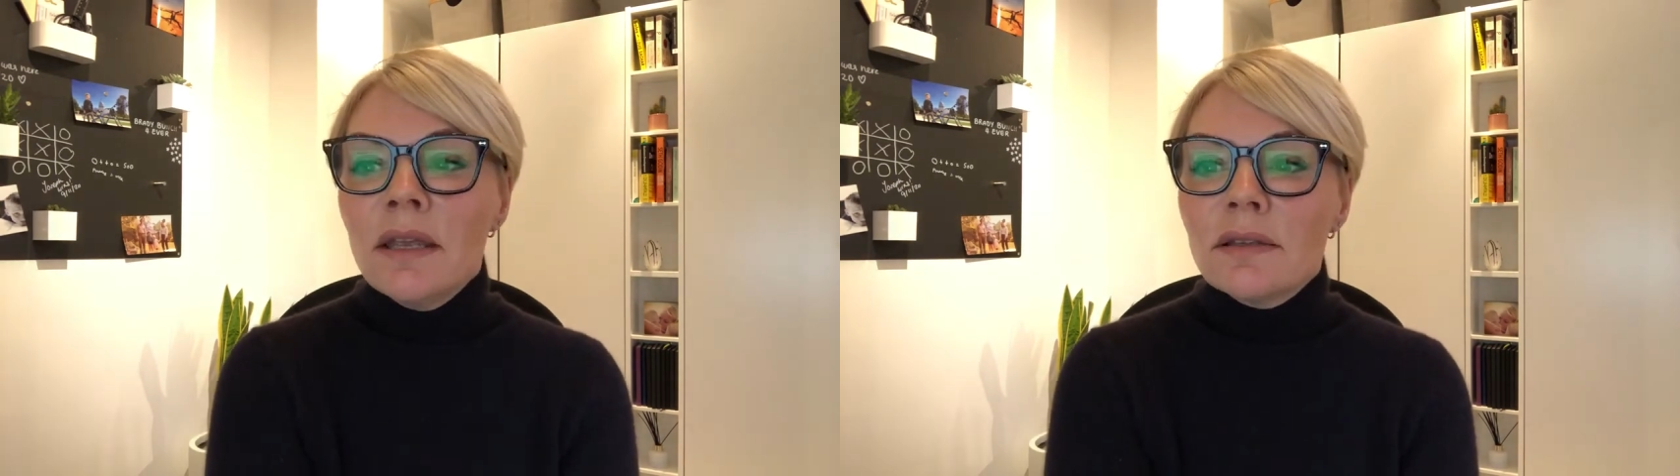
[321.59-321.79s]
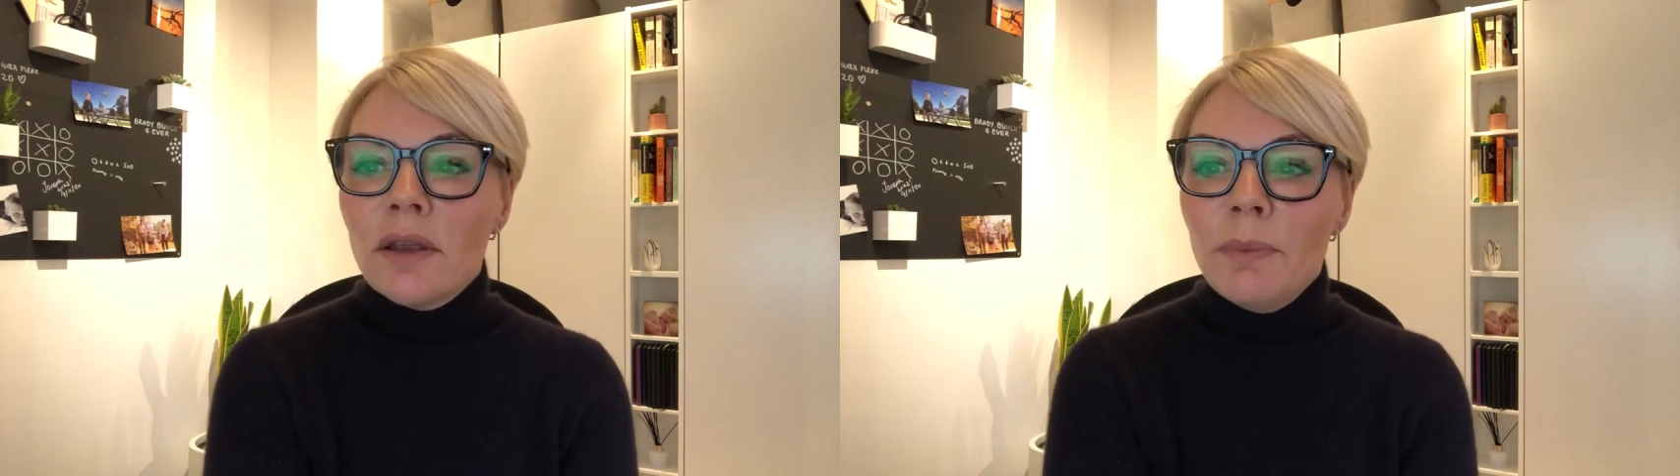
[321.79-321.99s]

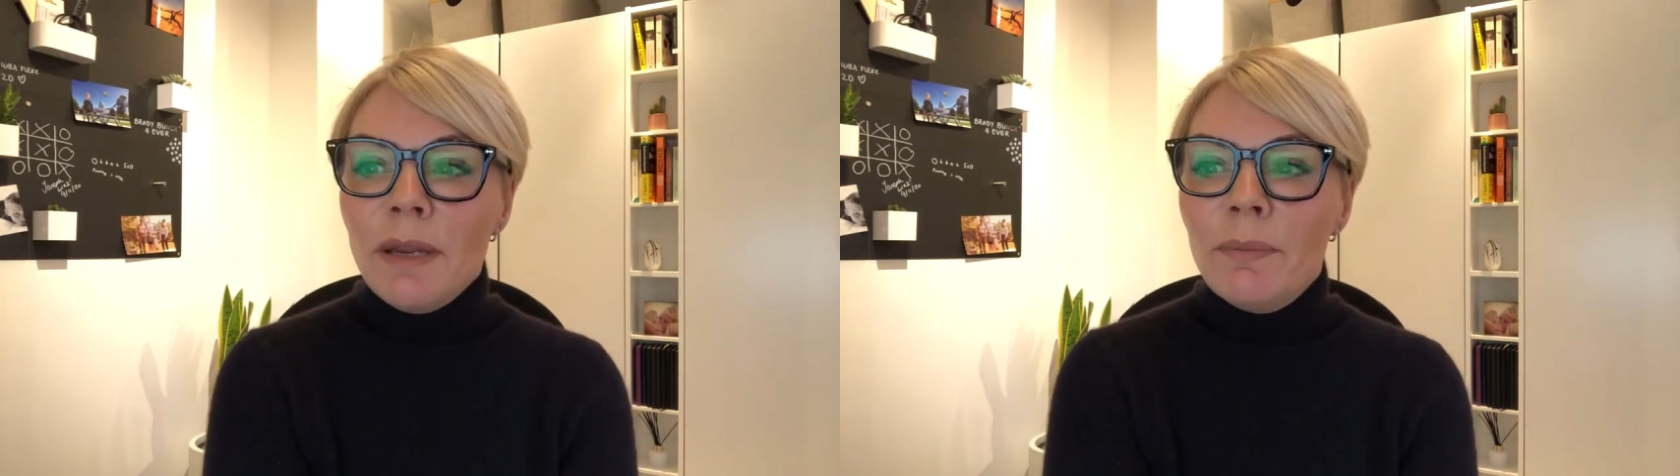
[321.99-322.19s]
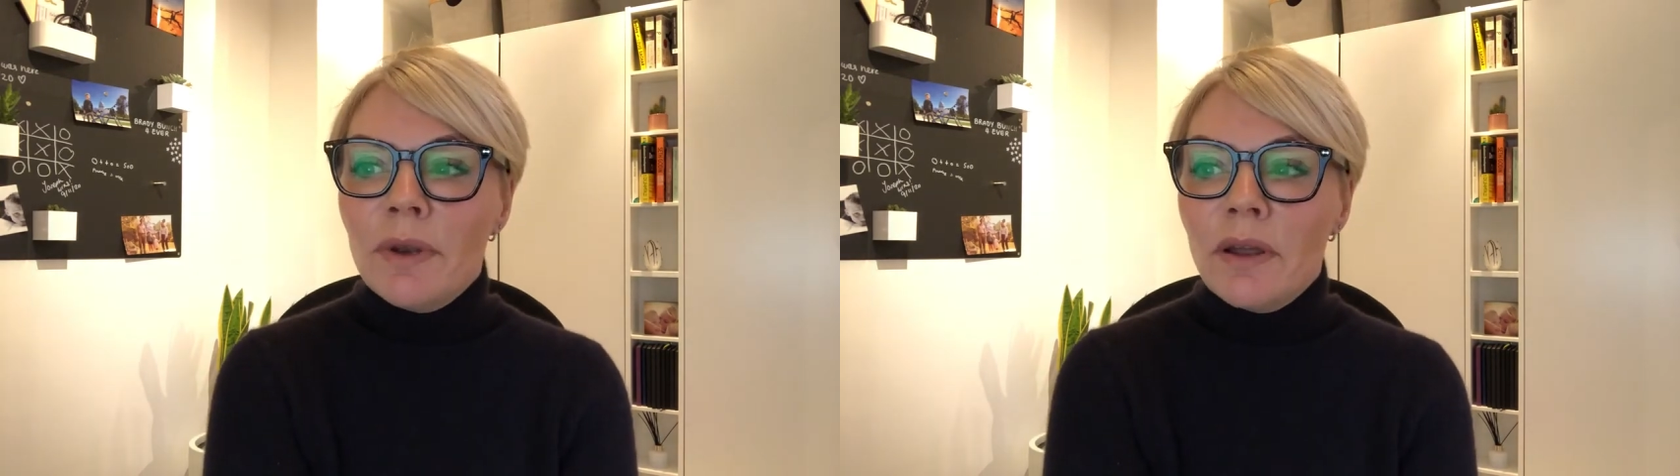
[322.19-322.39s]
So
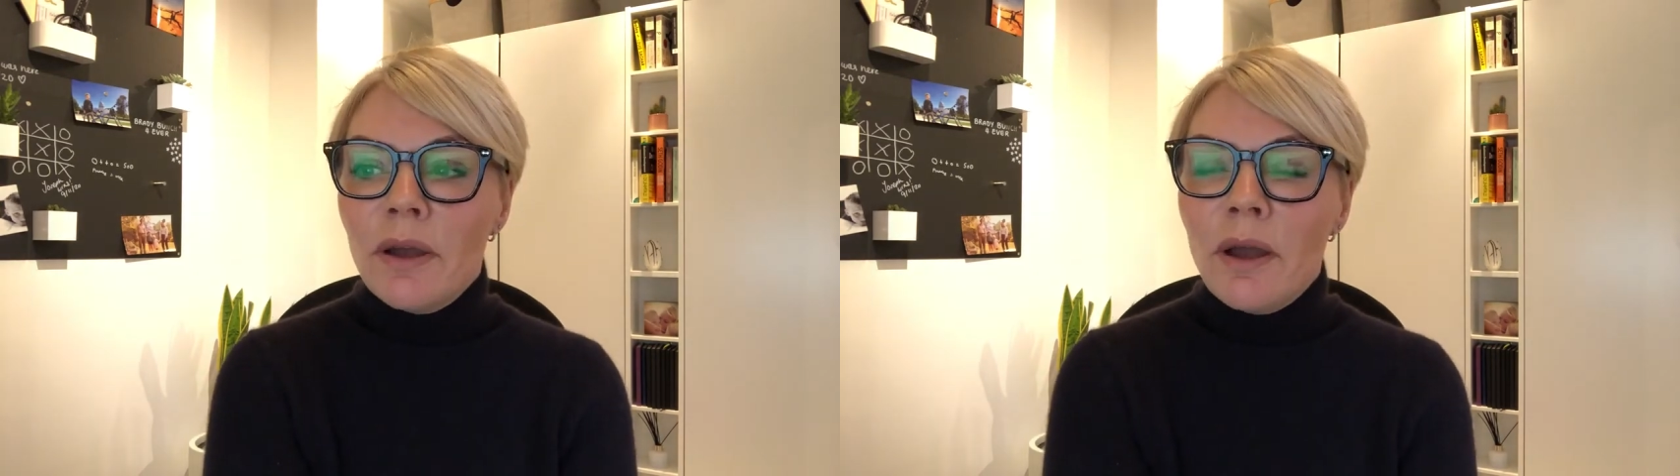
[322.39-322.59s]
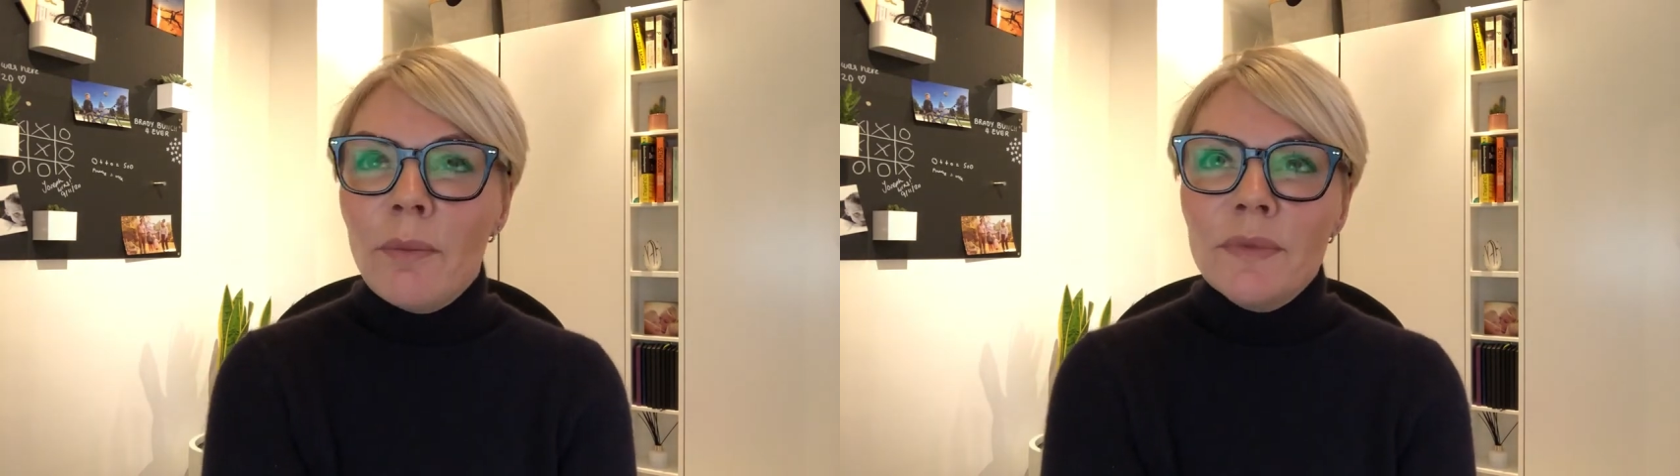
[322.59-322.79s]
people
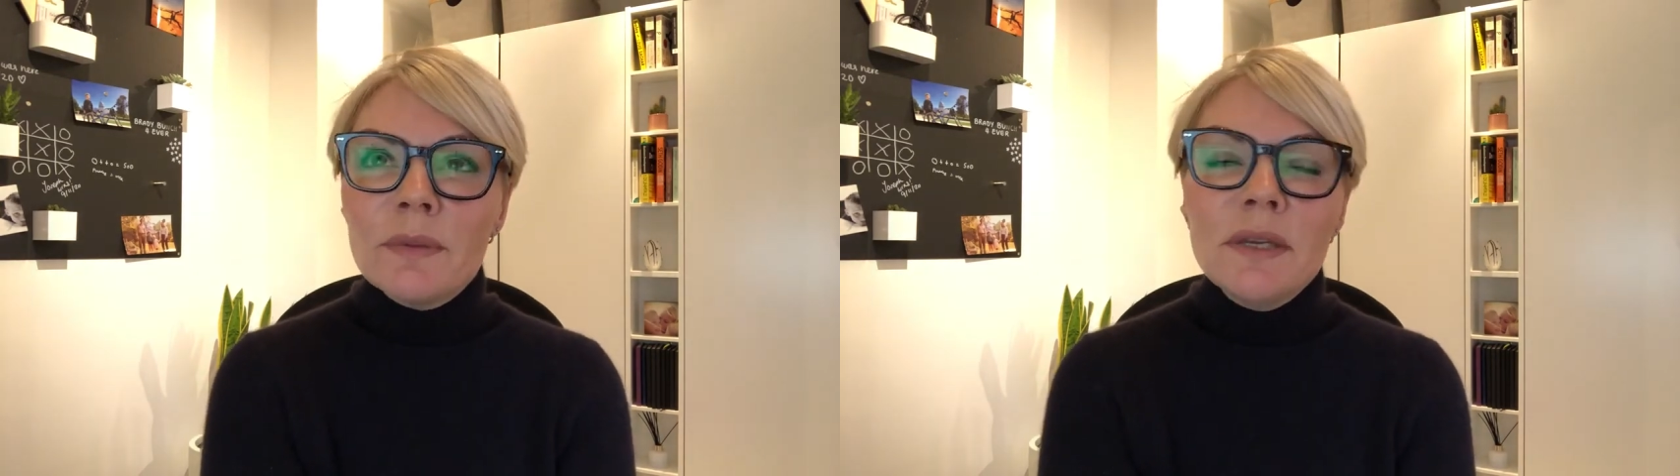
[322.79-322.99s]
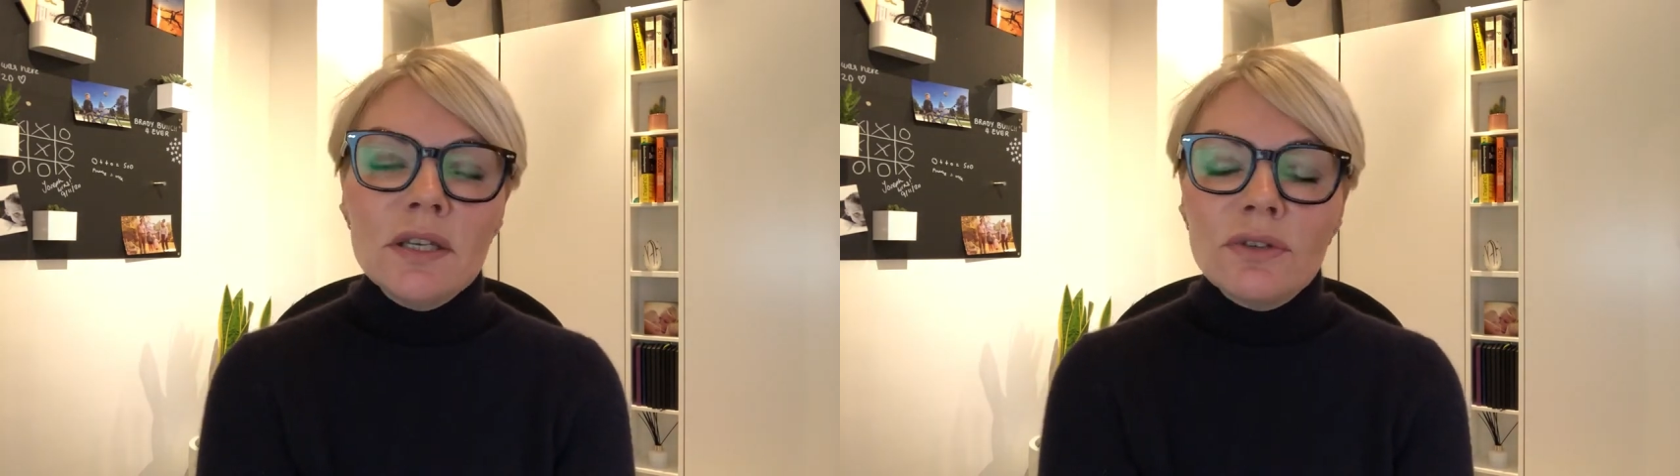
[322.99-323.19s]
are, um,
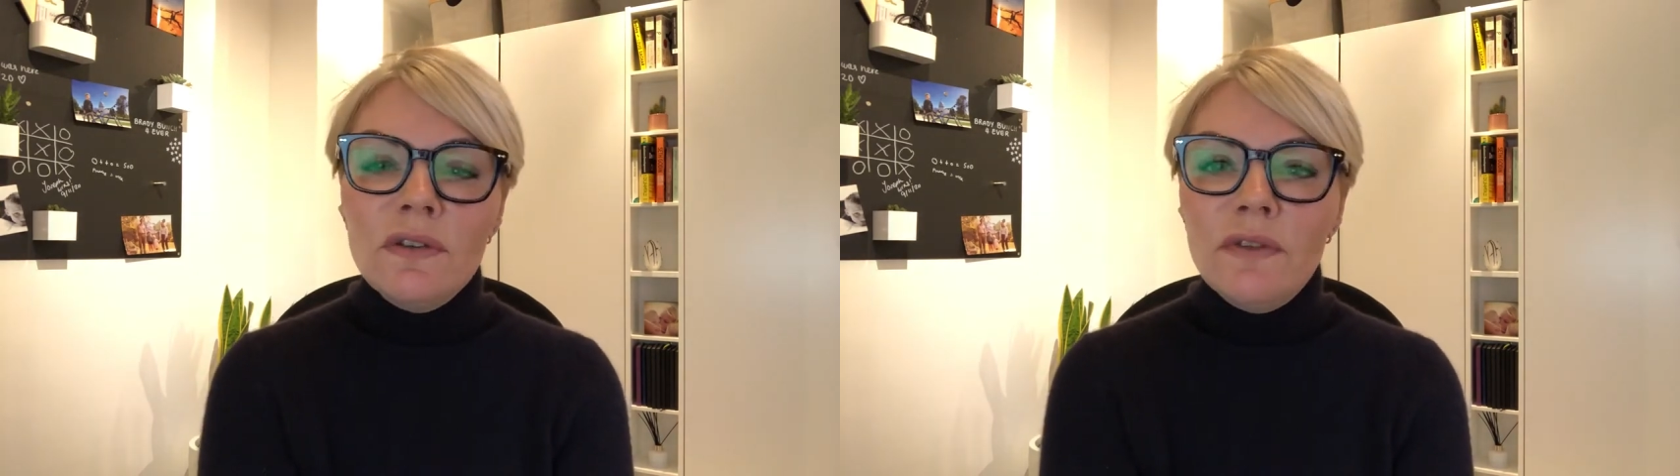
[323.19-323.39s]
some industry